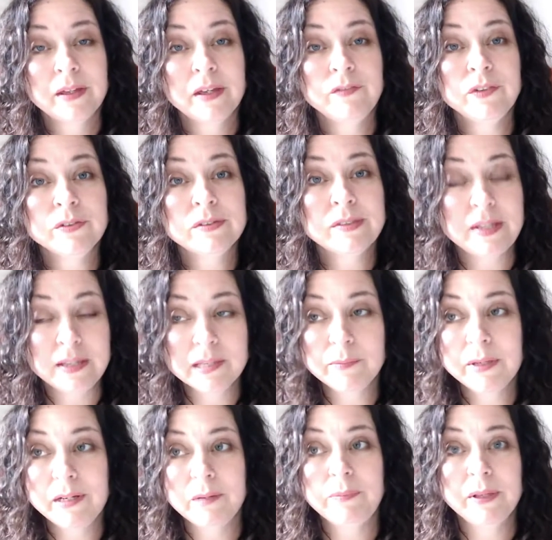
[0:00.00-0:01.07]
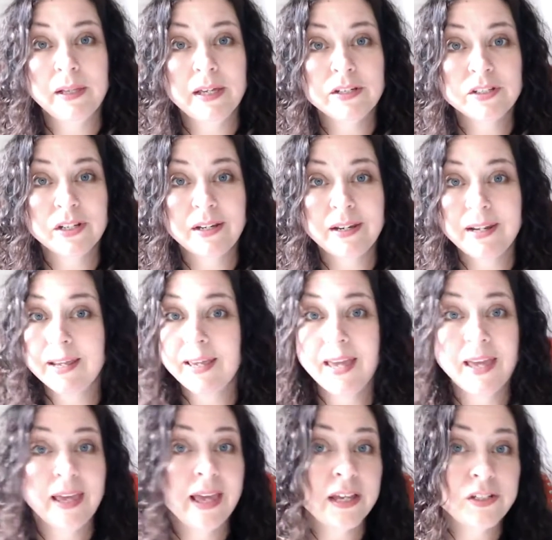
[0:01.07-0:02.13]
If you see the manipulation, it
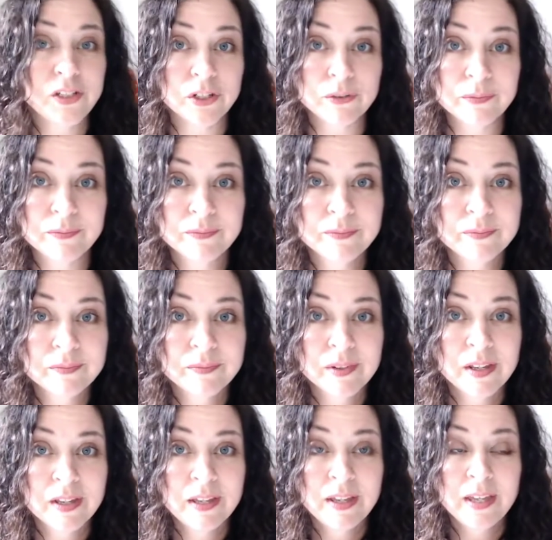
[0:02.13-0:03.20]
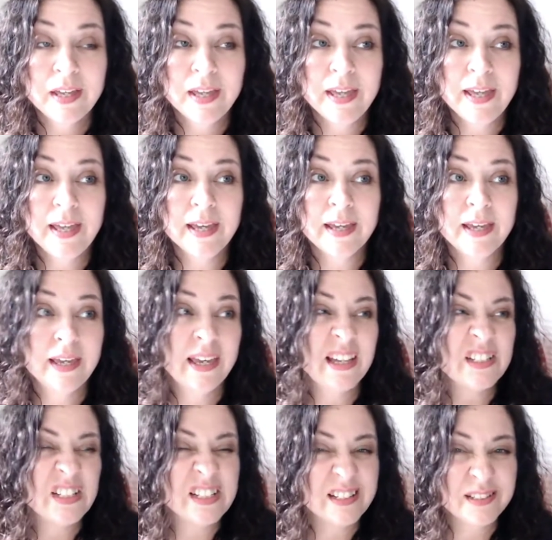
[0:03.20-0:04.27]
can't get you. It can
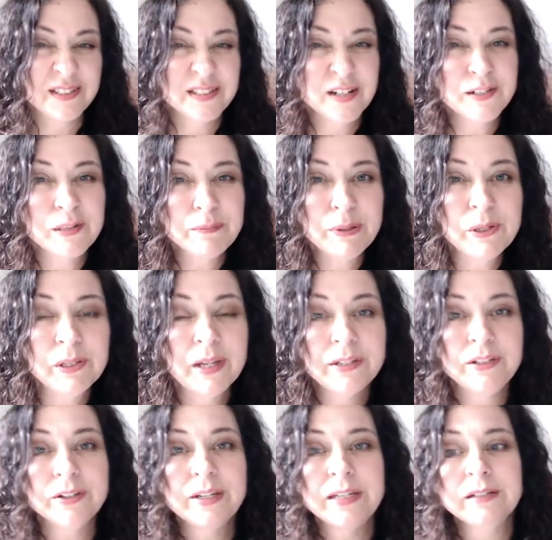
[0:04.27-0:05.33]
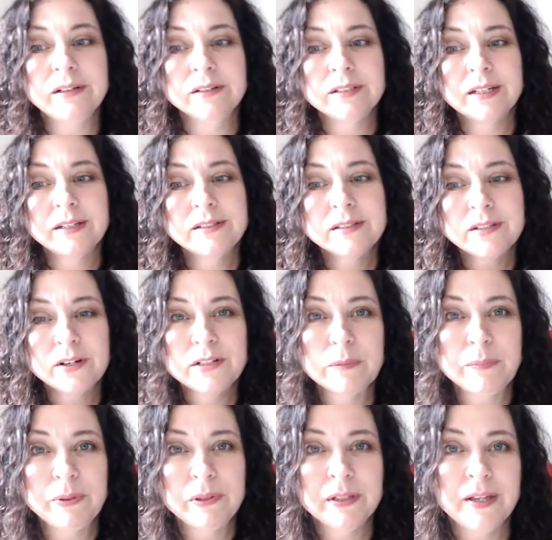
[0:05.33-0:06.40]
get you, it can start to pull on your guilt. It can start to
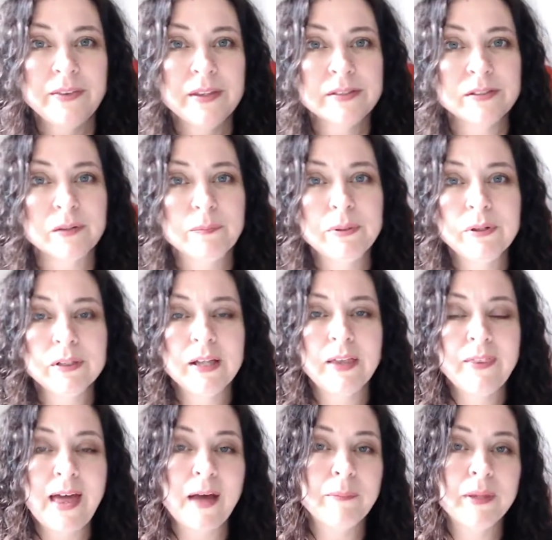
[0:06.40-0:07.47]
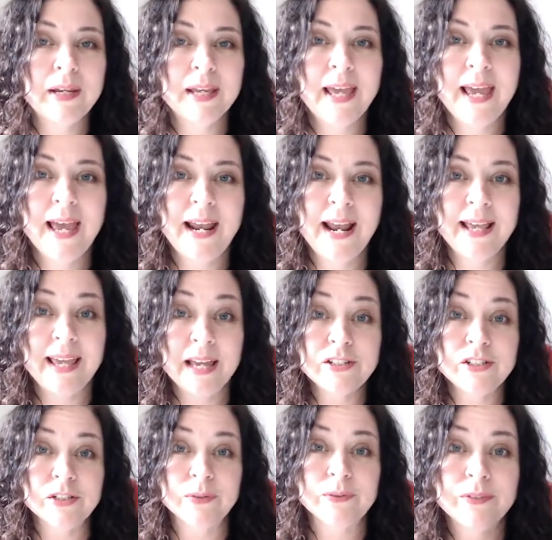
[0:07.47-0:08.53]
pull on this or pull on that, but it can't
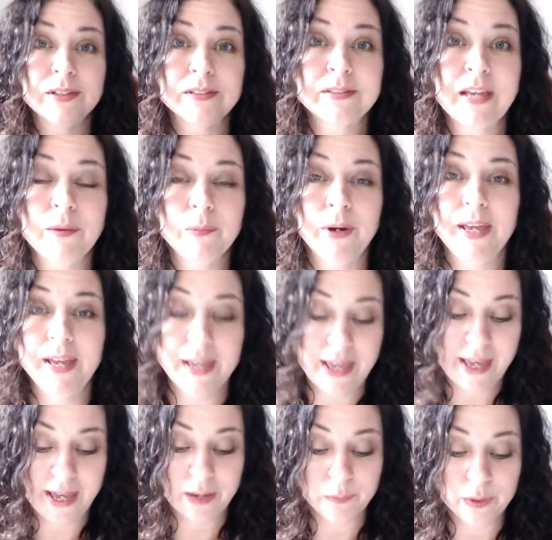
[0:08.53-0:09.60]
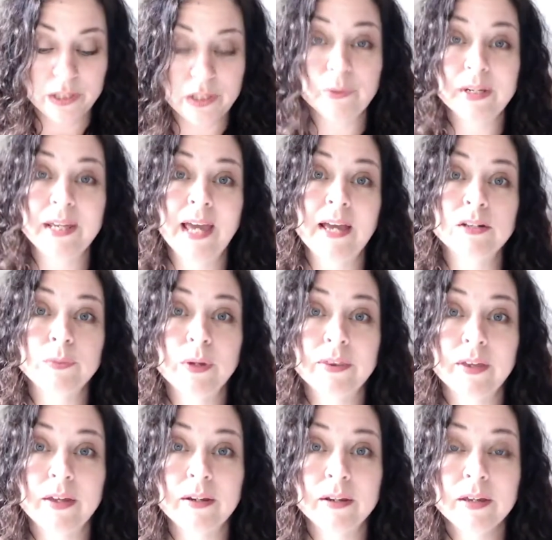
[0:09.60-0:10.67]
get you the same way it can when you engage with
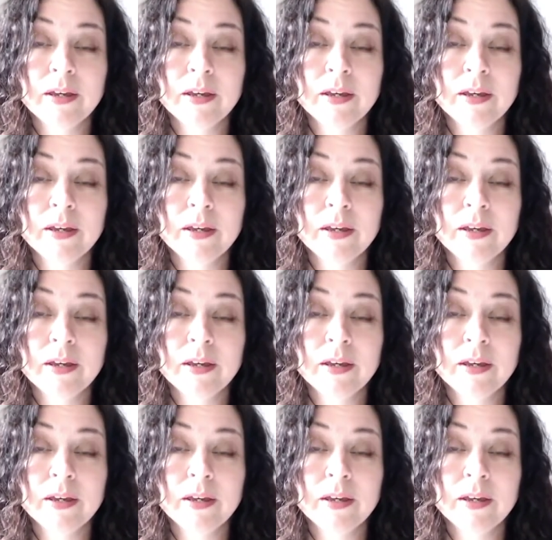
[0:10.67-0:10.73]
it.